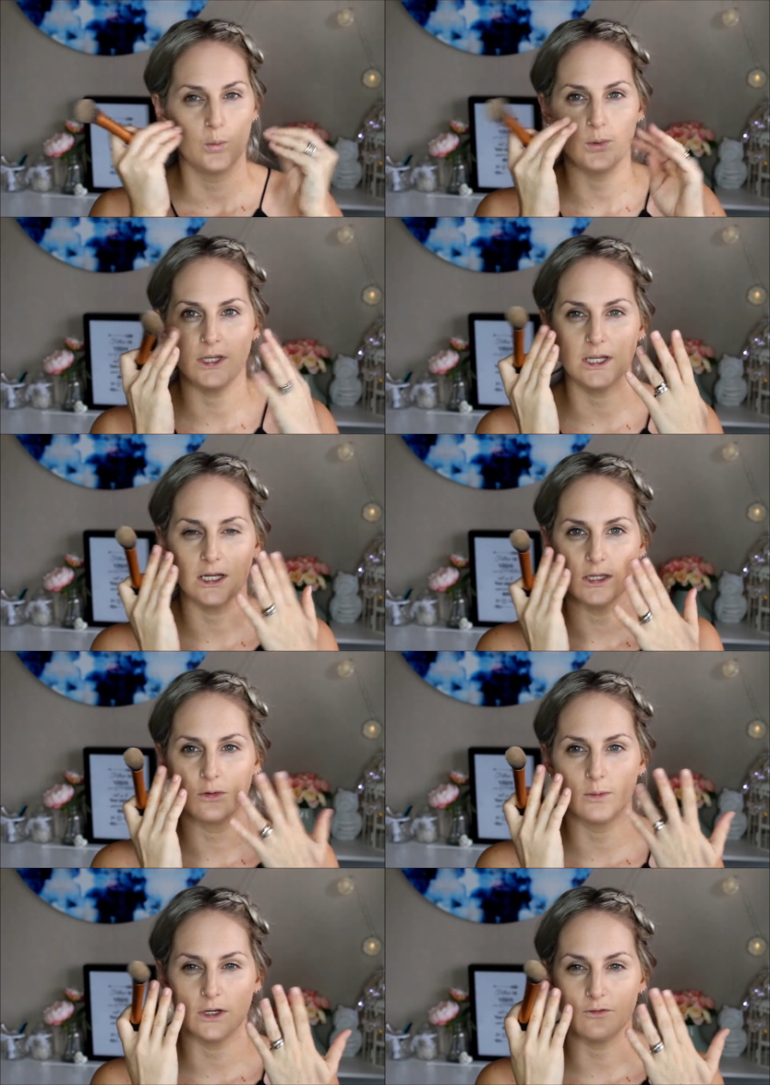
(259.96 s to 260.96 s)
when you get a
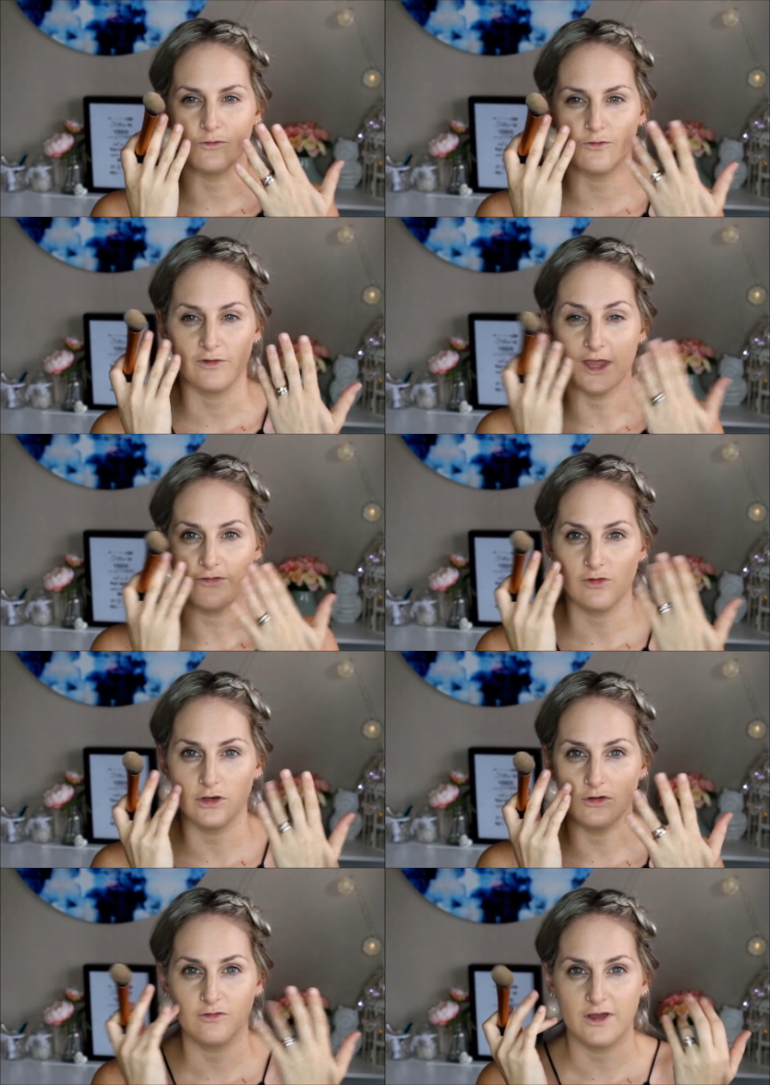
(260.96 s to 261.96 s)
little bit of fluff
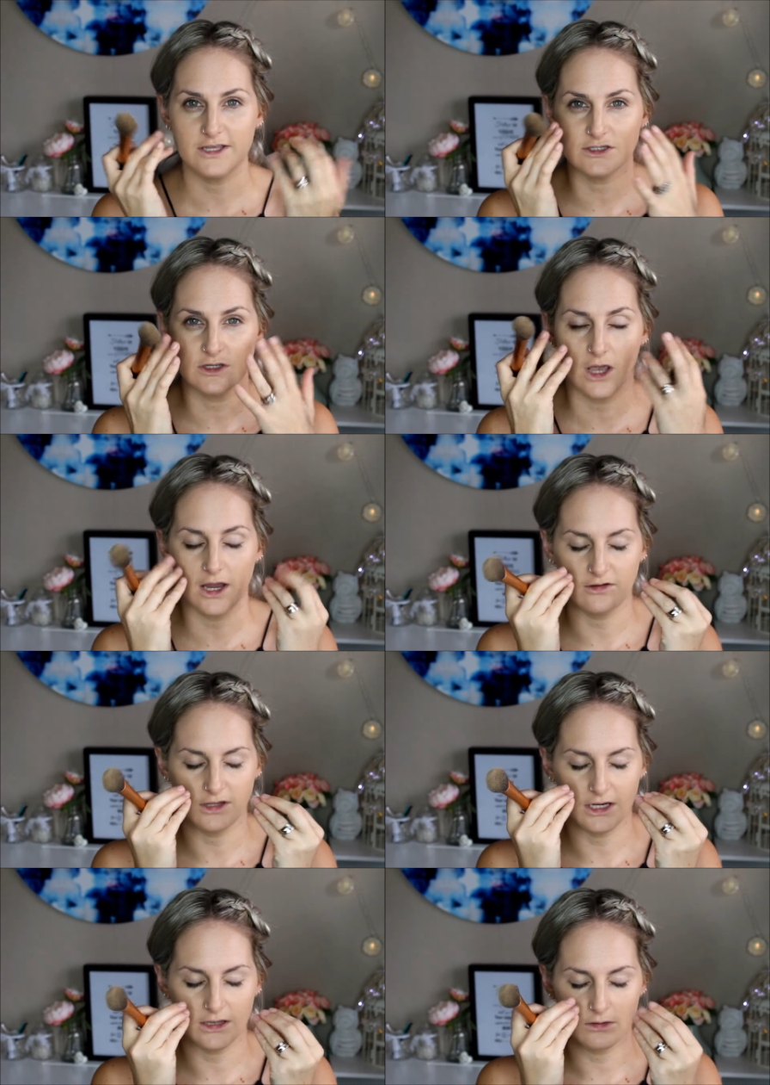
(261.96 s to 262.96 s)
on your face, you kind of
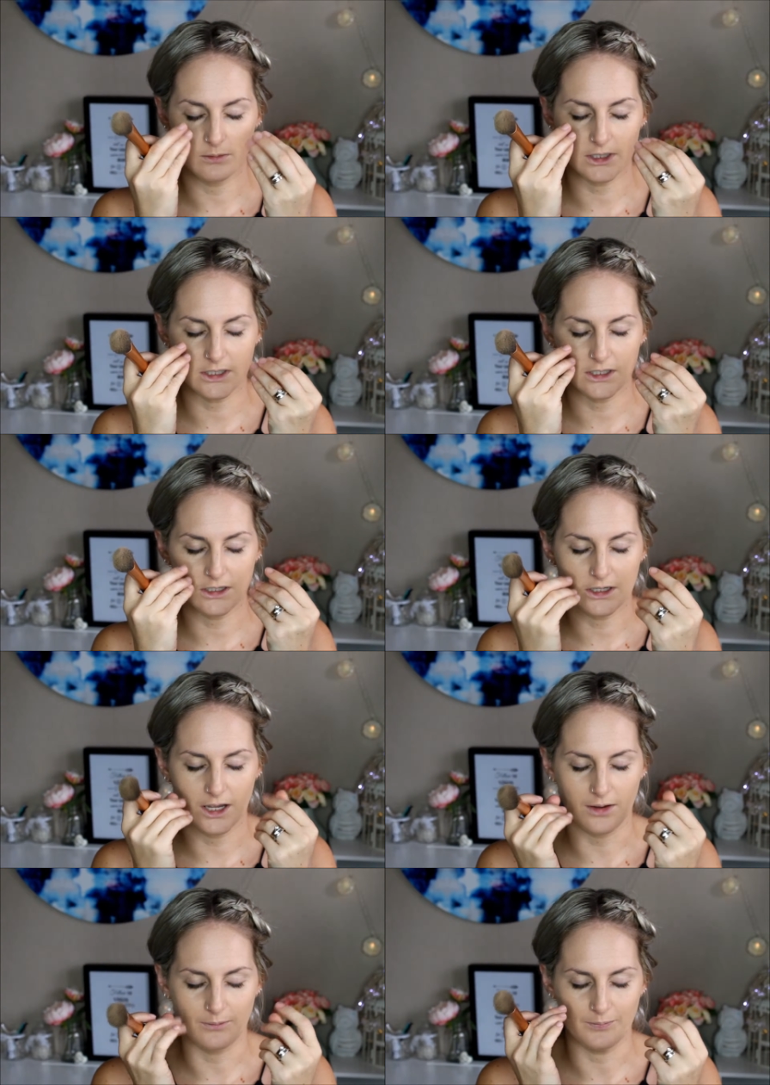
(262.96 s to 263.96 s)
get a little bit
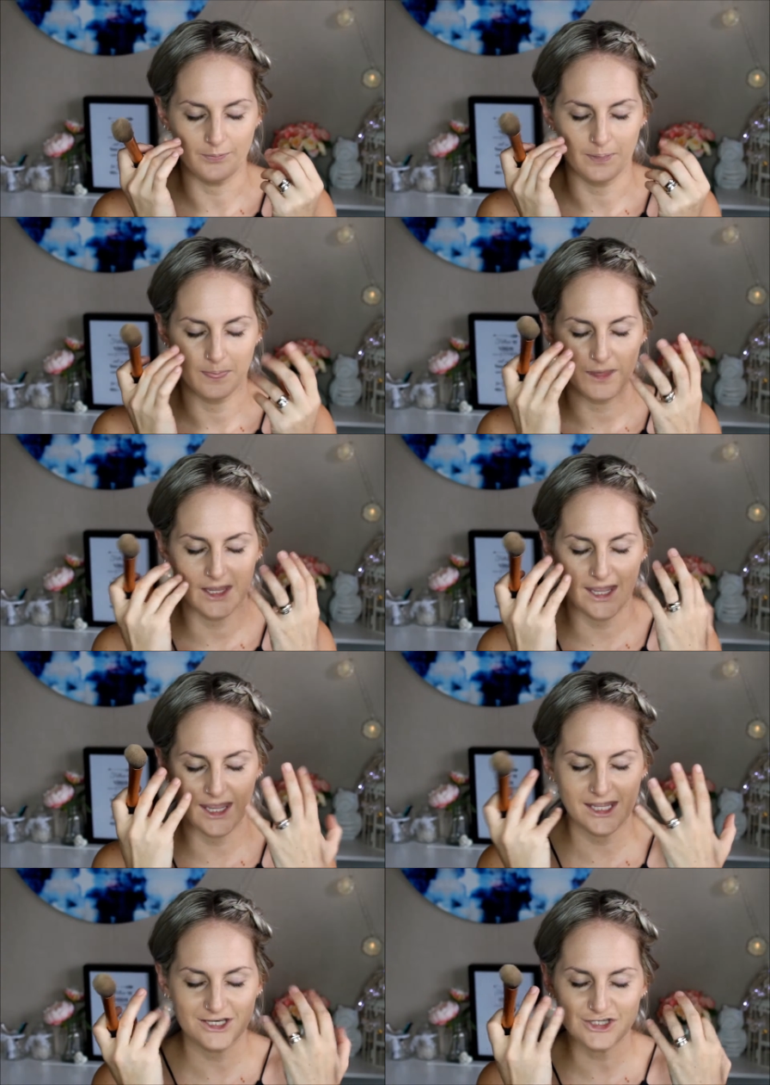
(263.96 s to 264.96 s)

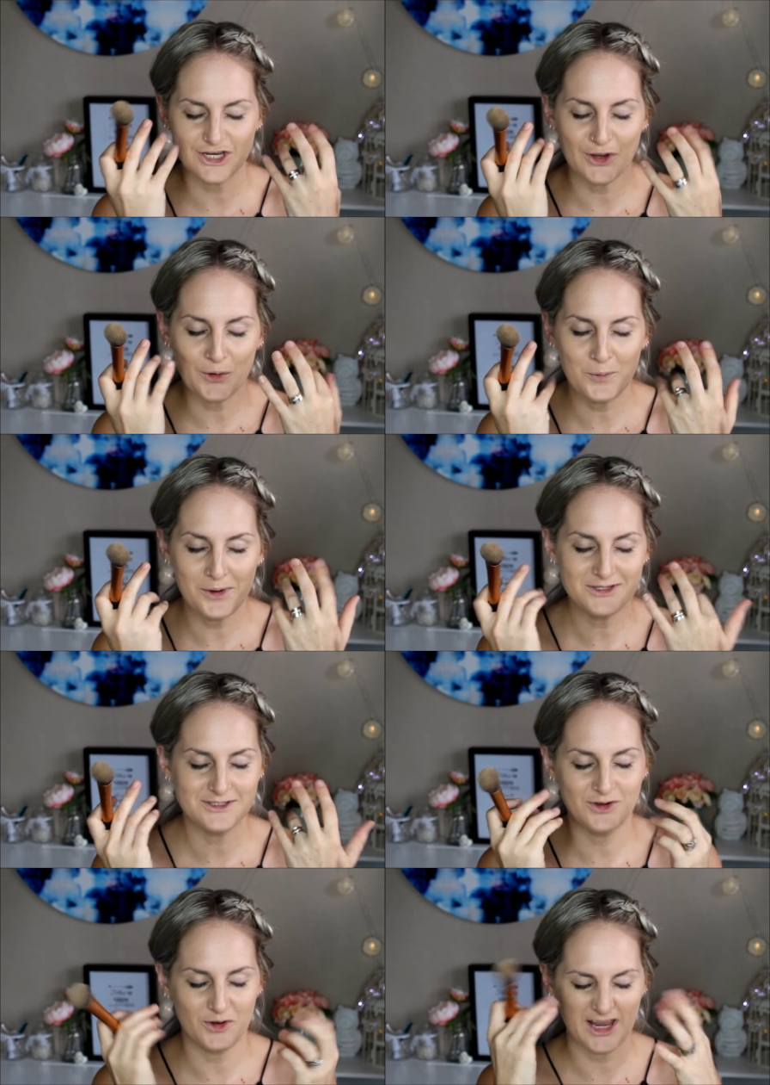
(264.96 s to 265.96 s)
itchy,
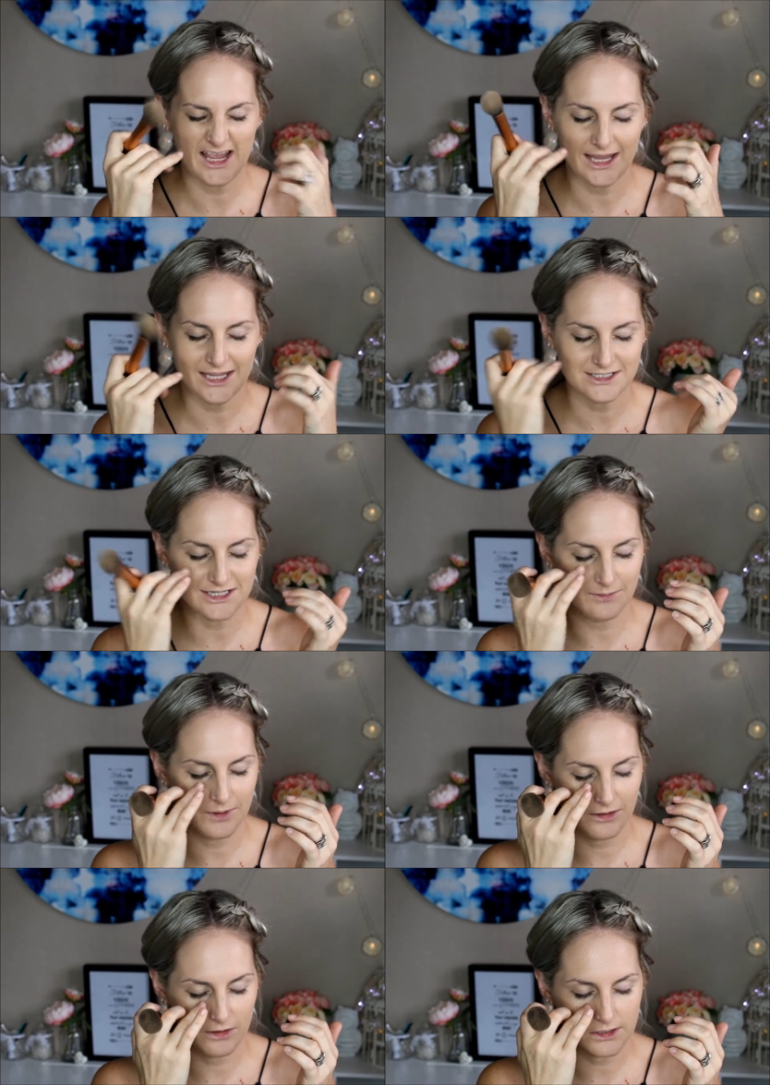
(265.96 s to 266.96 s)
almost not like itchy,
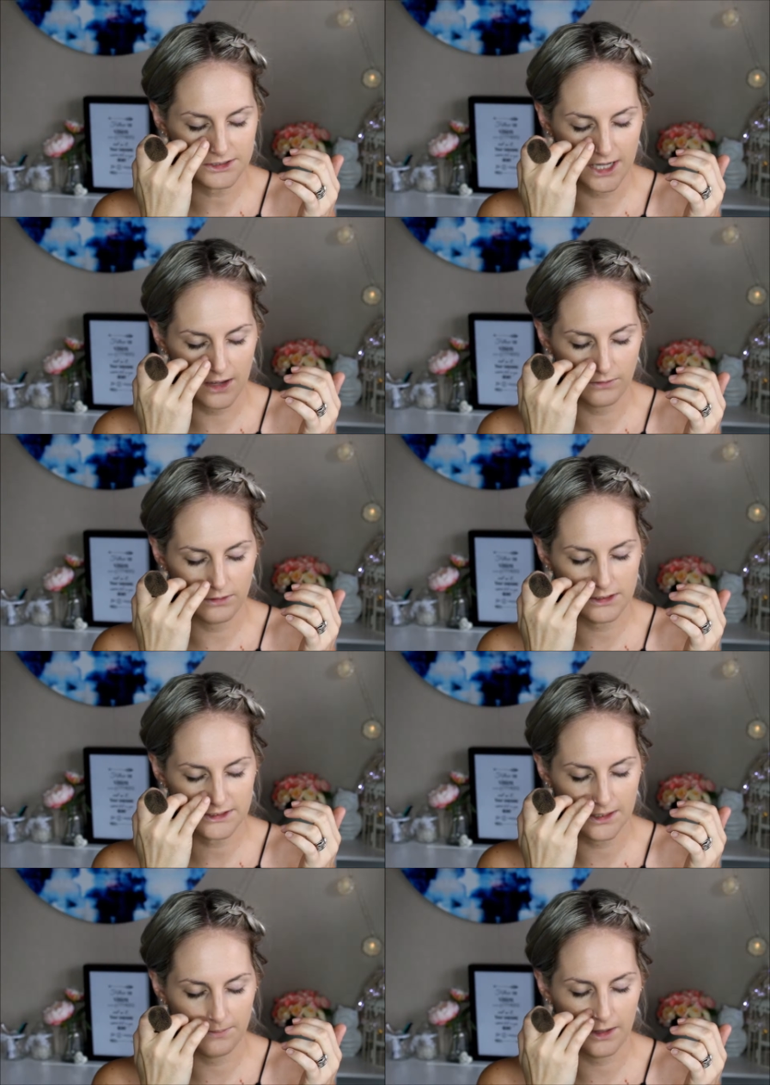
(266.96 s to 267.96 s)
but you can tell that
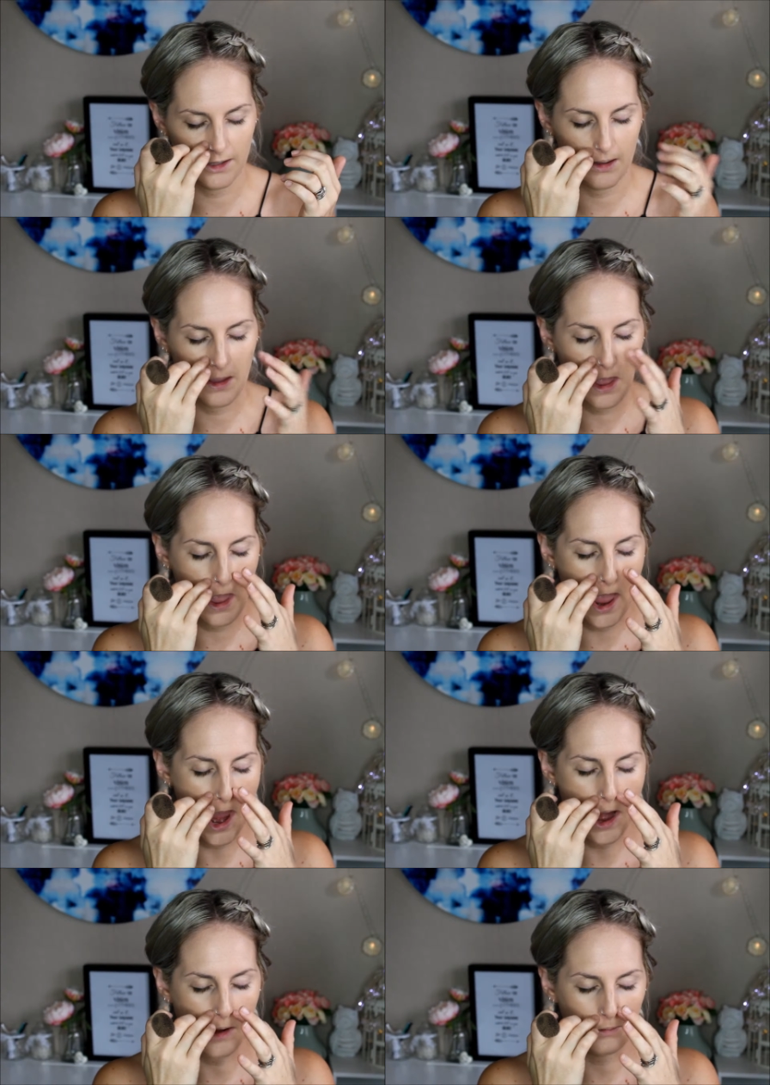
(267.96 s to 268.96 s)
there's something.
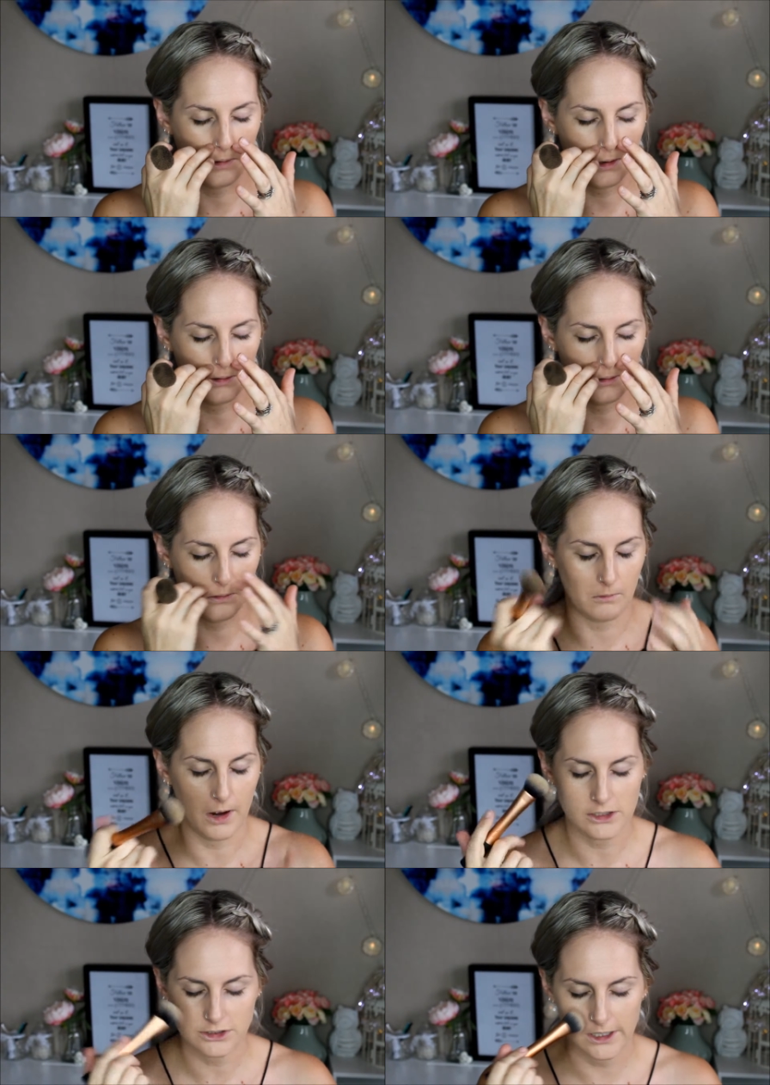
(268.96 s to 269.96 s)
I just want to
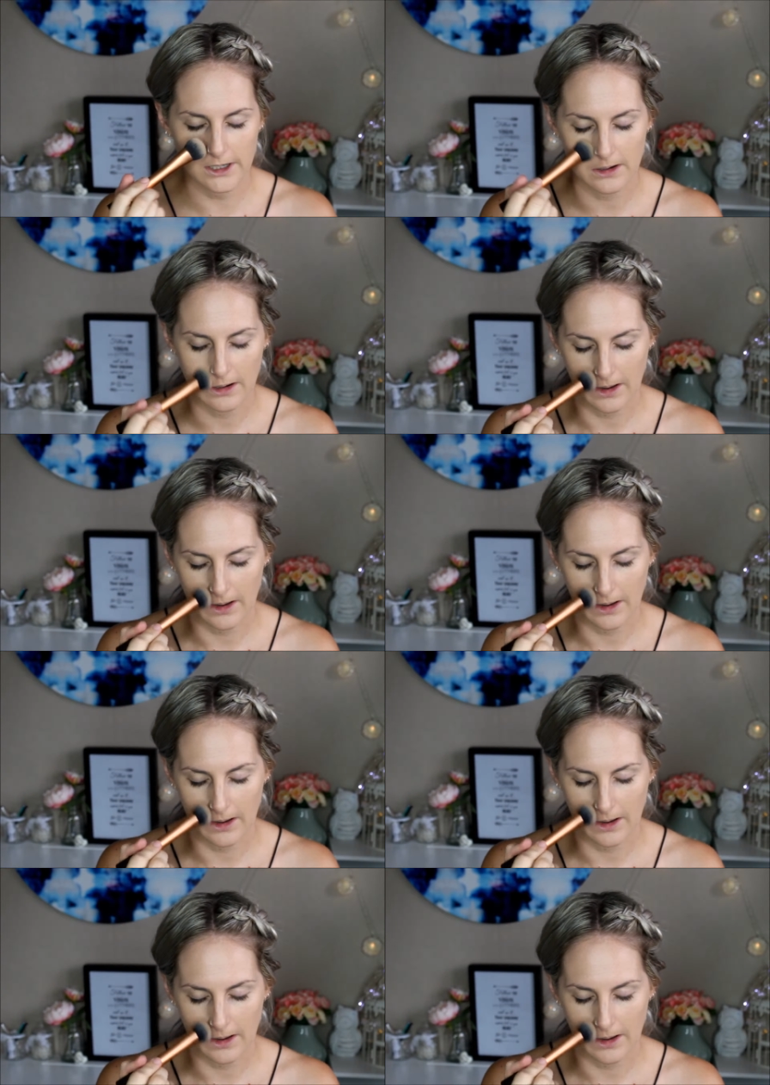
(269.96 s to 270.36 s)
scratch it.